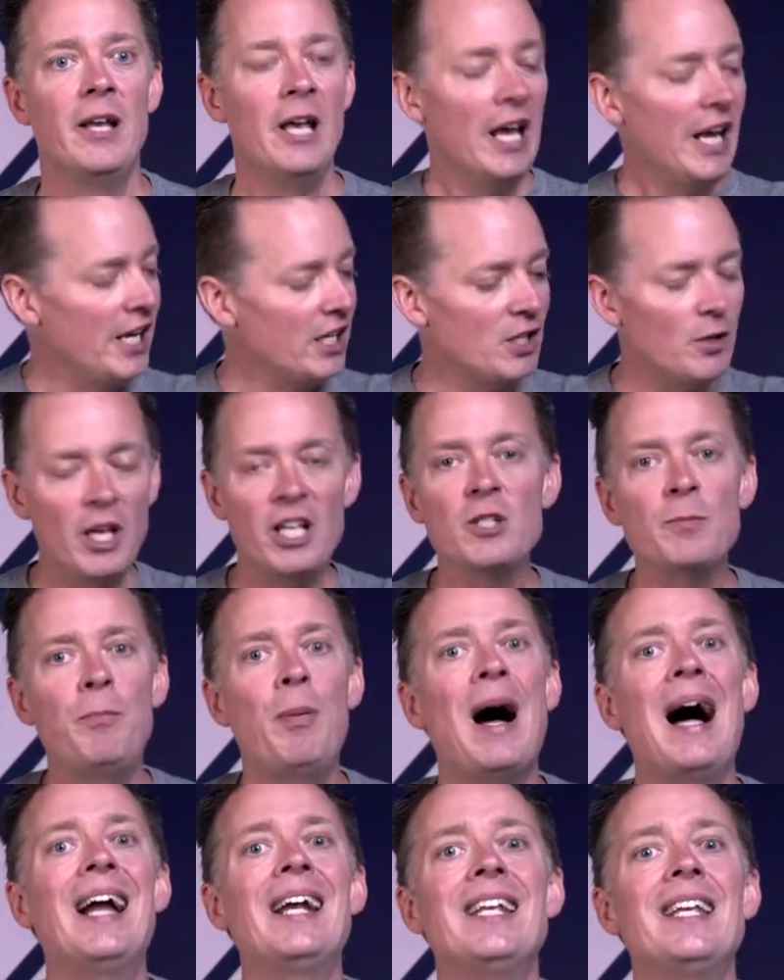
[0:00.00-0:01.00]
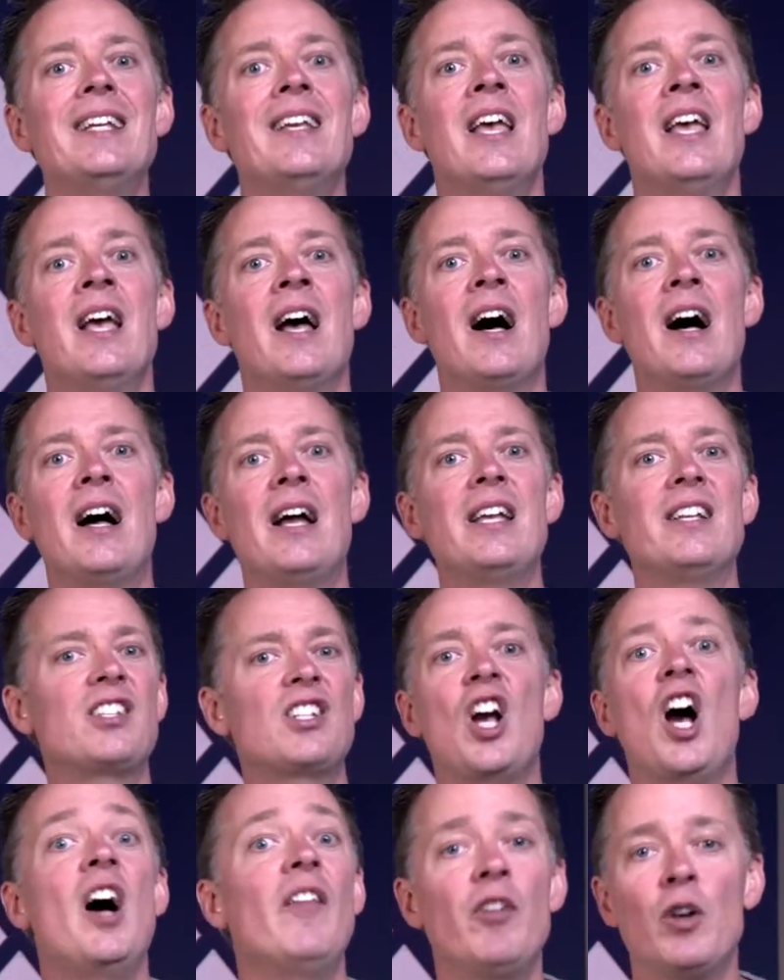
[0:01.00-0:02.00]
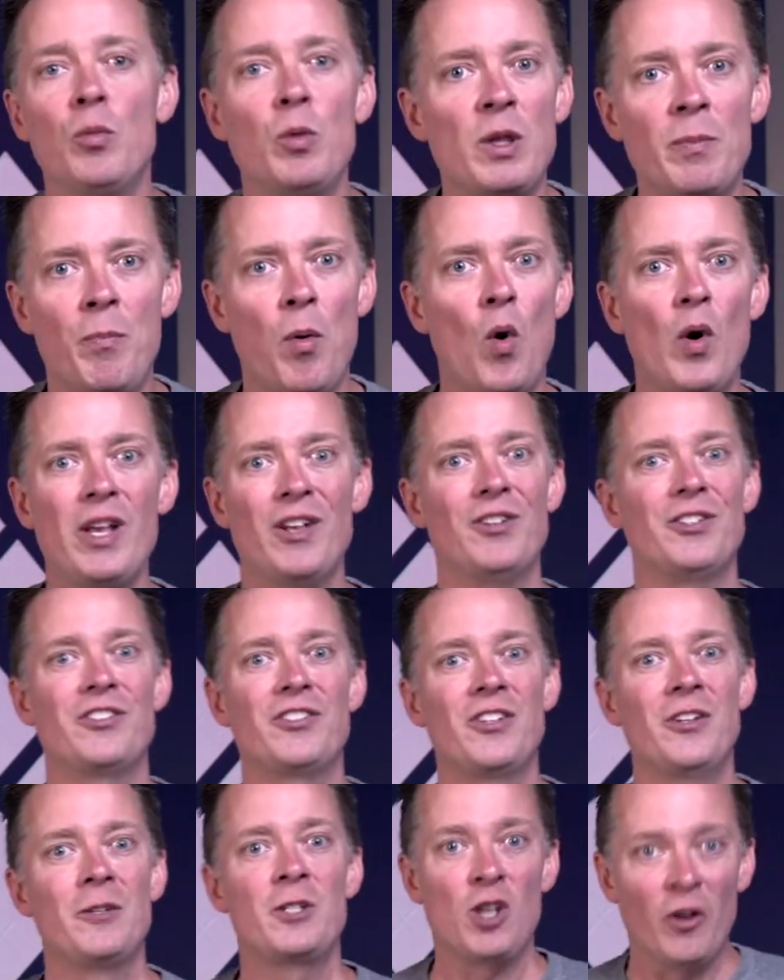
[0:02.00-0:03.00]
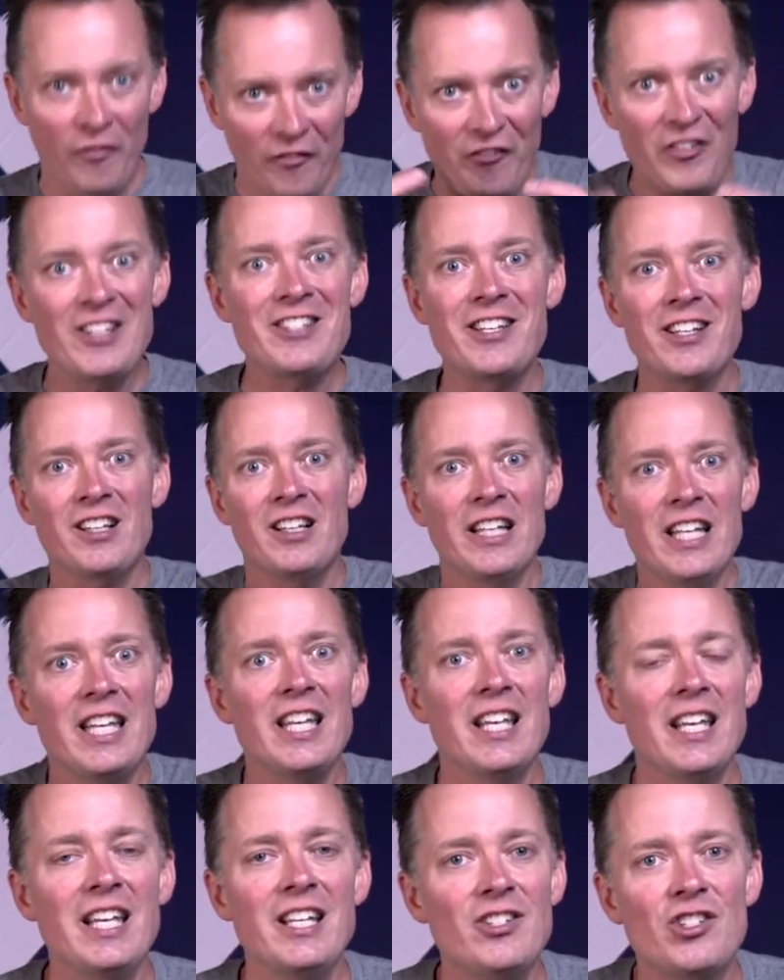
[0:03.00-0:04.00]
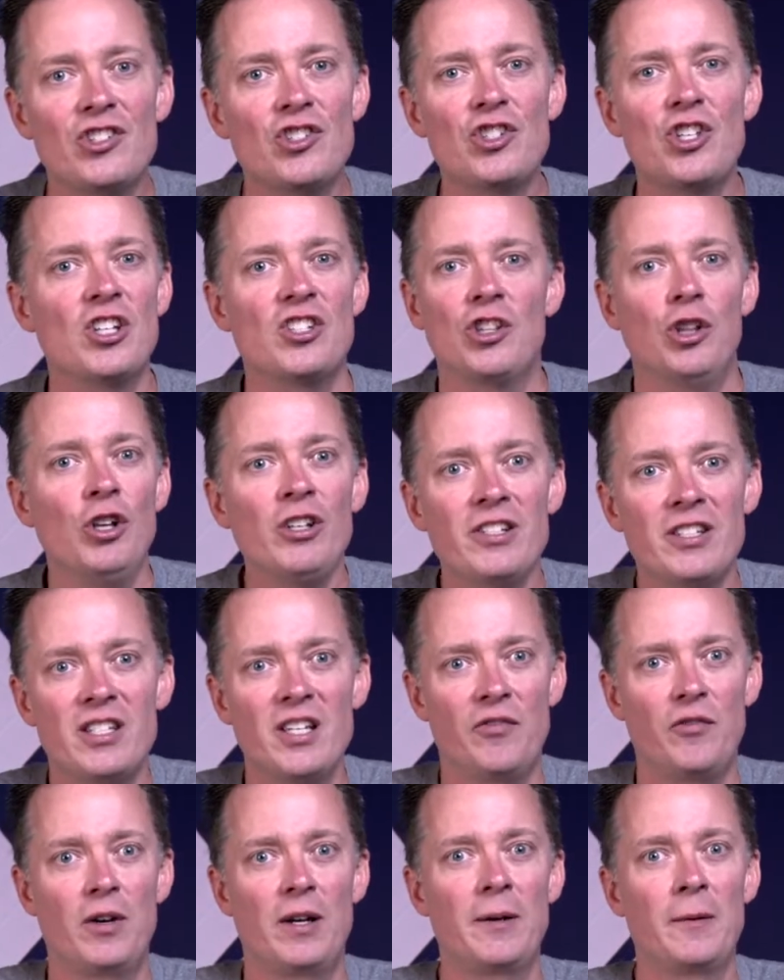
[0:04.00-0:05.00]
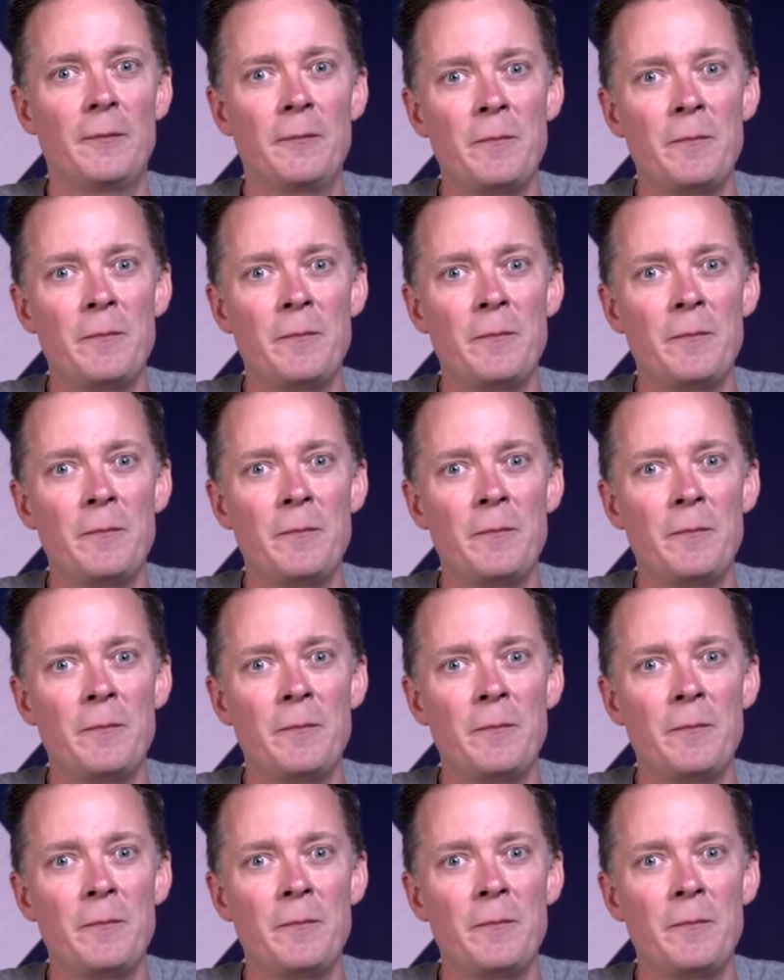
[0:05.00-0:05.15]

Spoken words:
His body is covered with boils. So physically, he just looks different.